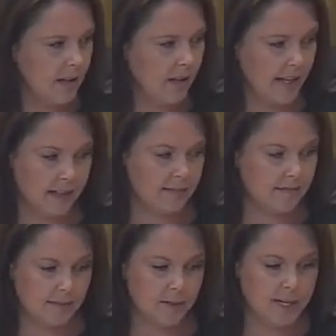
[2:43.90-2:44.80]
Like
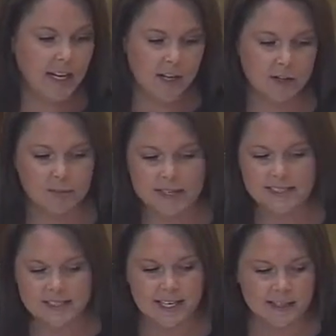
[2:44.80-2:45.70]
300
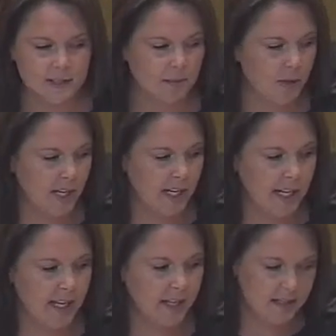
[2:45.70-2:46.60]
pieces of testimony,
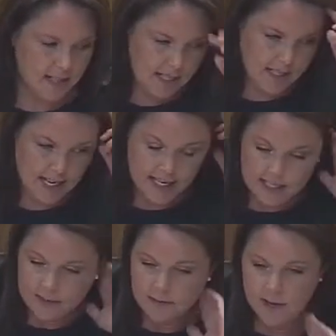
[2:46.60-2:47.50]
and
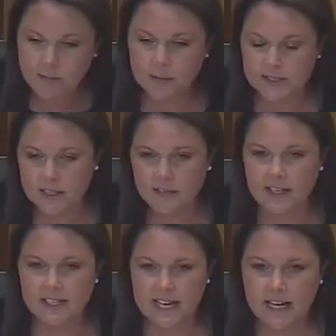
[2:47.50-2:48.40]
95% of
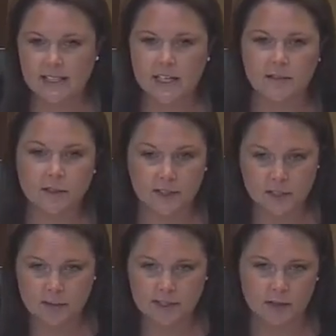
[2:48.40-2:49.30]
it is asking for
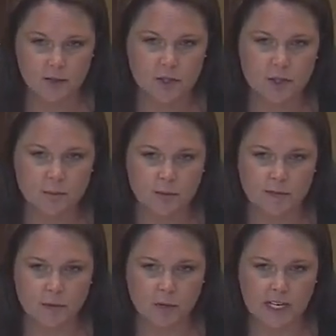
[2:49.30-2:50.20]
this resolution to move
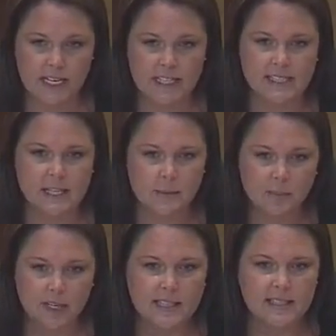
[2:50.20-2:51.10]
forward. And it's
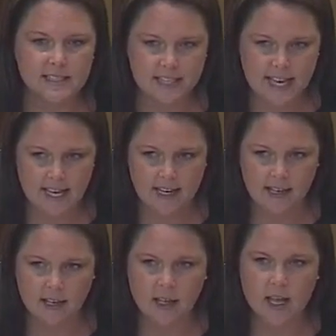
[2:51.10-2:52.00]
simply to say
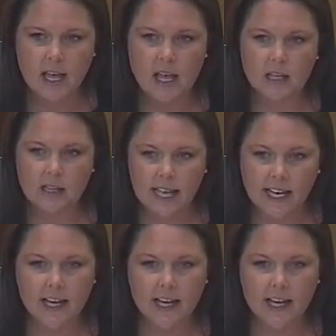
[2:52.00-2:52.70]
let